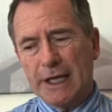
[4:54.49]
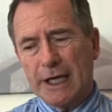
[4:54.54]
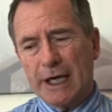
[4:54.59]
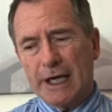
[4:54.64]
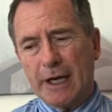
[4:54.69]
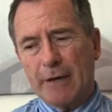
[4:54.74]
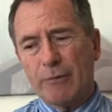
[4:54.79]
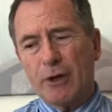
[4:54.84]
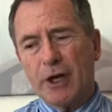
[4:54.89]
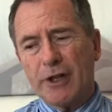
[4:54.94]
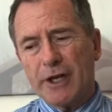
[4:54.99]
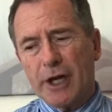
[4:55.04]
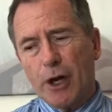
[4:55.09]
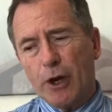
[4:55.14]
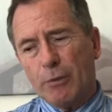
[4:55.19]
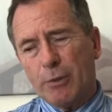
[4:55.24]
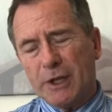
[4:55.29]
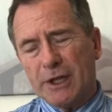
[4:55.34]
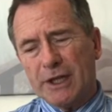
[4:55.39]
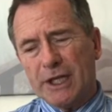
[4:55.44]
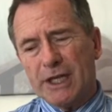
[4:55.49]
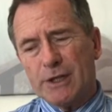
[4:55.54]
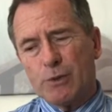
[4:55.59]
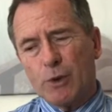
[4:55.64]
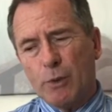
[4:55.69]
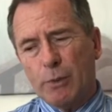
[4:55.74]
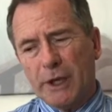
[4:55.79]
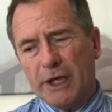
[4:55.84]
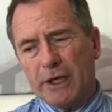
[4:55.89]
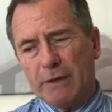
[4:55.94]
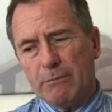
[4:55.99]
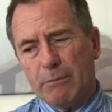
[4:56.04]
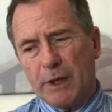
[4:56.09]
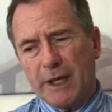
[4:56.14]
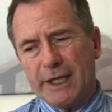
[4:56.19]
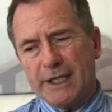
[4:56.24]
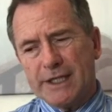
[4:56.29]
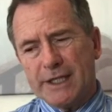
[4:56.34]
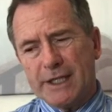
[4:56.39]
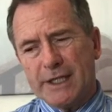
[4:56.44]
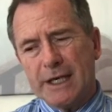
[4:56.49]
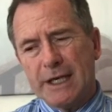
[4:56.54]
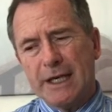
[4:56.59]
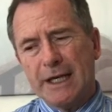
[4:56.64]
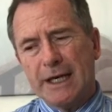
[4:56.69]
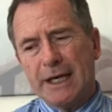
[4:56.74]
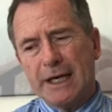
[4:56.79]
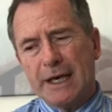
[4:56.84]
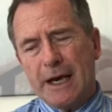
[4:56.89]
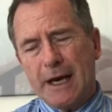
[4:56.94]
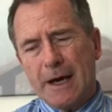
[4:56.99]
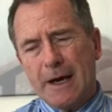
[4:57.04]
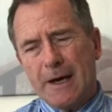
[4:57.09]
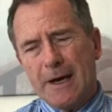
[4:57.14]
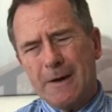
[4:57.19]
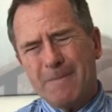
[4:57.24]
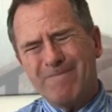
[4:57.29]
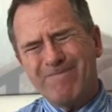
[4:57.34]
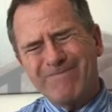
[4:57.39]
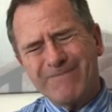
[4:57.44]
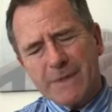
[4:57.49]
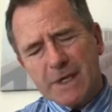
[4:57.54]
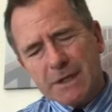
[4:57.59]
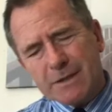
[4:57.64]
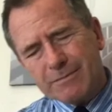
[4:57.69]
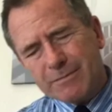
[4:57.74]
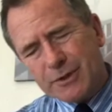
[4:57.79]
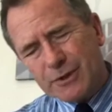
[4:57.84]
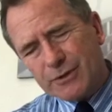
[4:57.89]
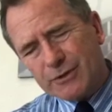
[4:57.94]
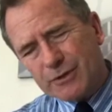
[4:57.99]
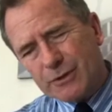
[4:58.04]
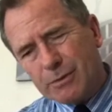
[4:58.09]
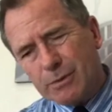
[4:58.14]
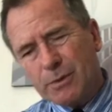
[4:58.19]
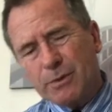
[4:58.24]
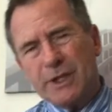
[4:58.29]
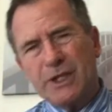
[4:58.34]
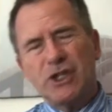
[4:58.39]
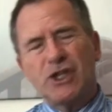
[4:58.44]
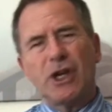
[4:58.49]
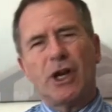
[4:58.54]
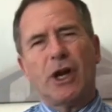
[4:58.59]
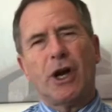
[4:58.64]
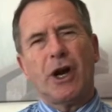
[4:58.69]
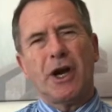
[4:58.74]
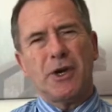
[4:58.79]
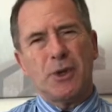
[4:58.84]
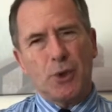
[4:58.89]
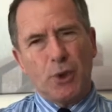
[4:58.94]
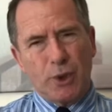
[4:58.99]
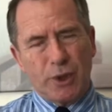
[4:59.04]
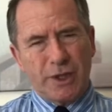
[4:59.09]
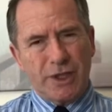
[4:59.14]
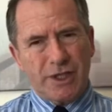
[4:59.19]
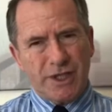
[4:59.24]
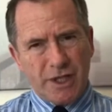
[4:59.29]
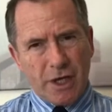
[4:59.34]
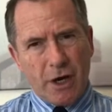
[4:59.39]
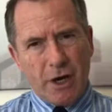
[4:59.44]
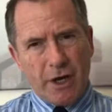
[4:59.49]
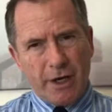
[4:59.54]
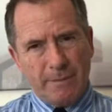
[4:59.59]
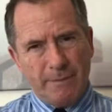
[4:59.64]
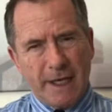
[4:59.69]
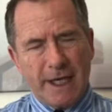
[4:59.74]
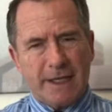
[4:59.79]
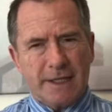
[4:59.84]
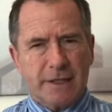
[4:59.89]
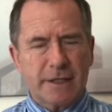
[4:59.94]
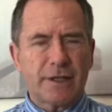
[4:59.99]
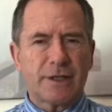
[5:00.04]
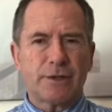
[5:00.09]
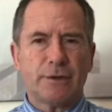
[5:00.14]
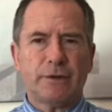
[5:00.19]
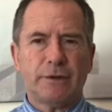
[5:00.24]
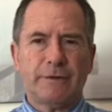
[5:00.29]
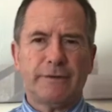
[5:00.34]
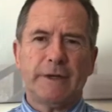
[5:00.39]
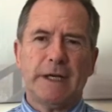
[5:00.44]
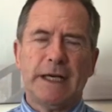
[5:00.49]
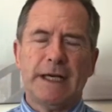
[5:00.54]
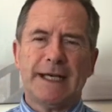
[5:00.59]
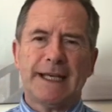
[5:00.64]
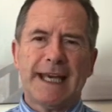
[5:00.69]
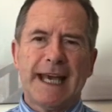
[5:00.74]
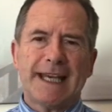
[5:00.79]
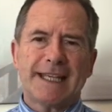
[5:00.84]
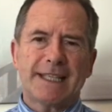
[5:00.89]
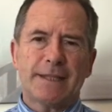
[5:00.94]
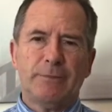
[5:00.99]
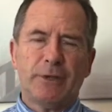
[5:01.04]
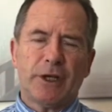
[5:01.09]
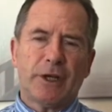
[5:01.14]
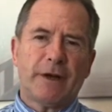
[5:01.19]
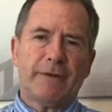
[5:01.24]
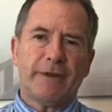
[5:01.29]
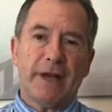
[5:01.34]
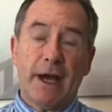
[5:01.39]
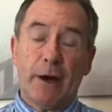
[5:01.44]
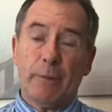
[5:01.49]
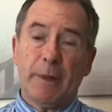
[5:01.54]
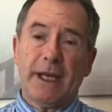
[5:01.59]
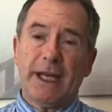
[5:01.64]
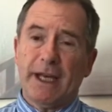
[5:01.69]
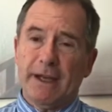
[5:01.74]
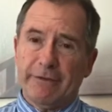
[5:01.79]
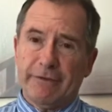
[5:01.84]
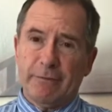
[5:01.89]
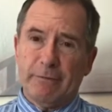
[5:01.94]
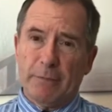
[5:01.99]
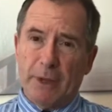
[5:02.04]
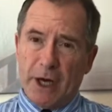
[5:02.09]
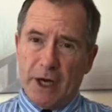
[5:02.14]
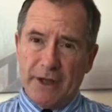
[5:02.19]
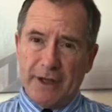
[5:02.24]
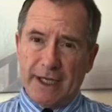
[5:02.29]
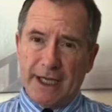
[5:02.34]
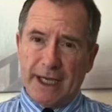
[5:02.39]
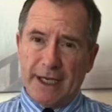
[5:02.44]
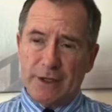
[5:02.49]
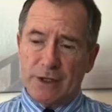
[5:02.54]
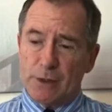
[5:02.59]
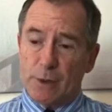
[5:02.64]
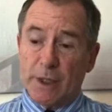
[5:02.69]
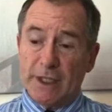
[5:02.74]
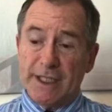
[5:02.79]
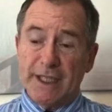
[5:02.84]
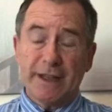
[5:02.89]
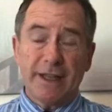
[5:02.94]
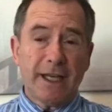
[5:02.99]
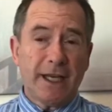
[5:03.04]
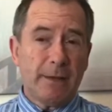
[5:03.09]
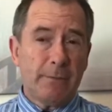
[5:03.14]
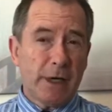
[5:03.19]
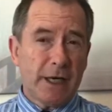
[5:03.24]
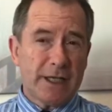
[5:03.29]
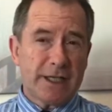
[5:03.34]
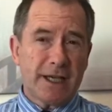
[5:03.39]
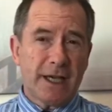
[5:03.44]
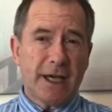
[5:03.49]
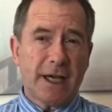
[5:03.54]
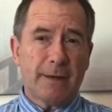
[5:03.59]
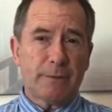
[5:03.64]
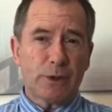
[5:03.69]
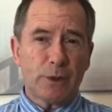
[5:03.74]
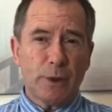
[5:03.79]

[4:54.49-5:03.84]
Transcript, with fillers: And I'm rather hoping these will be completed um, probably July, August time. That's the sort of guesstimate I've now been given by the council. I did think it might take up